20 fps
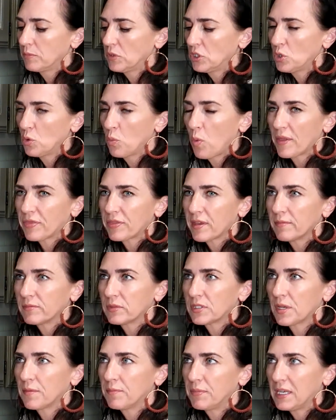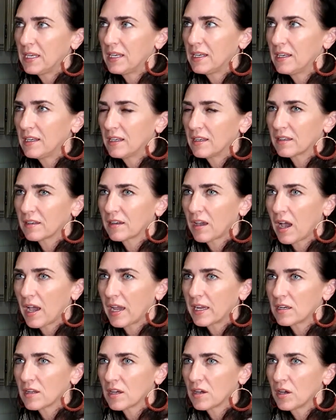You want them to be
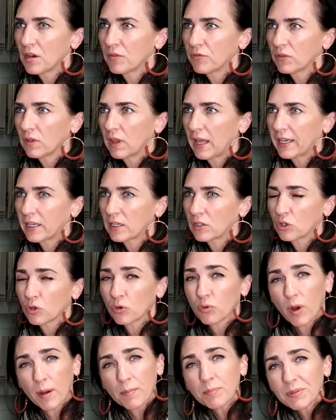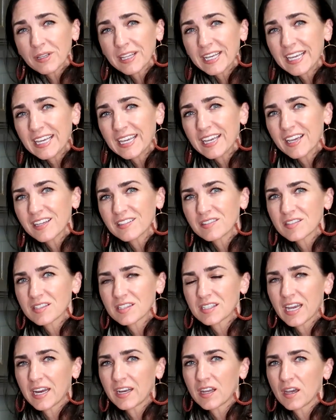kind of like crumbly
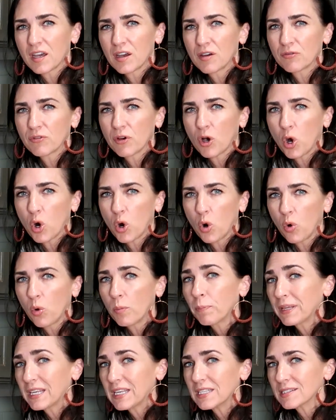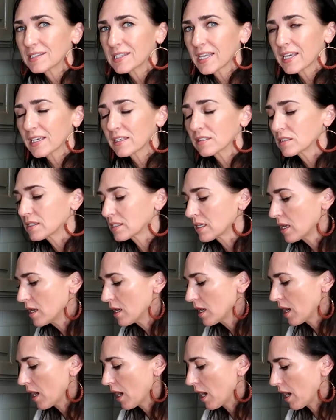instead of whole pieces.
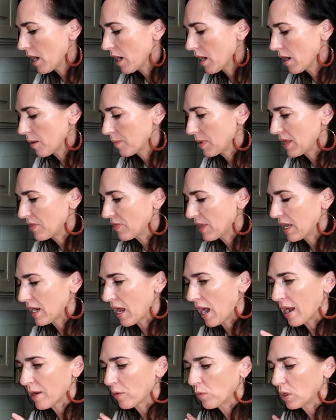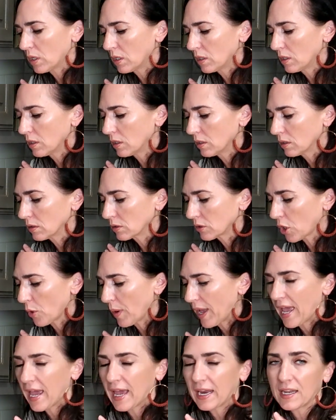And then I will go
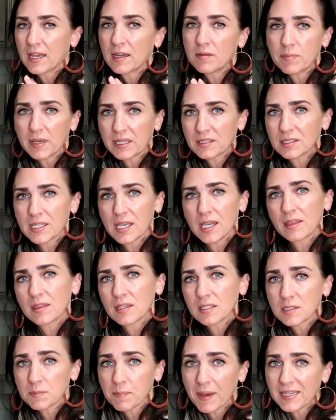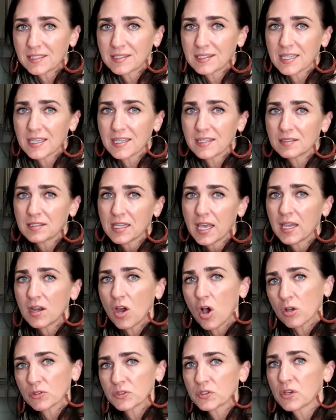ahead and mix in the spices and
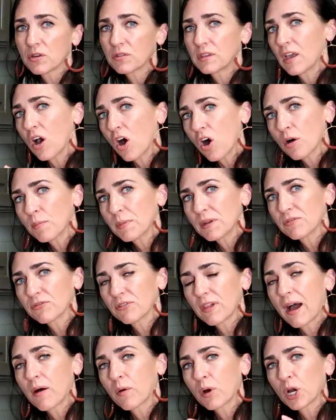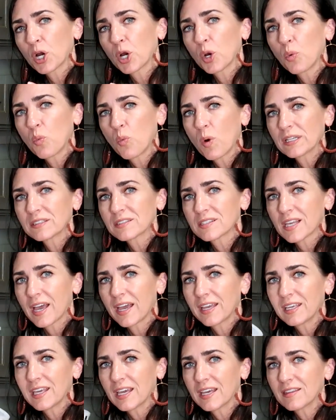also the almond flour once
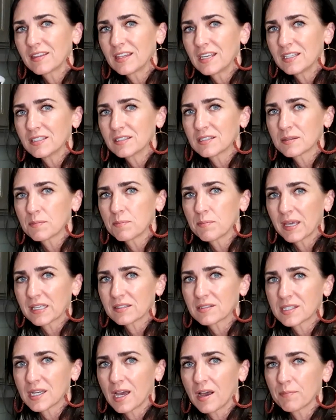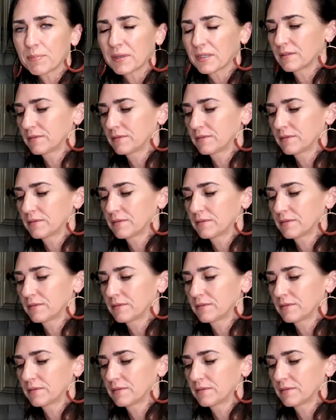I get these mixed up.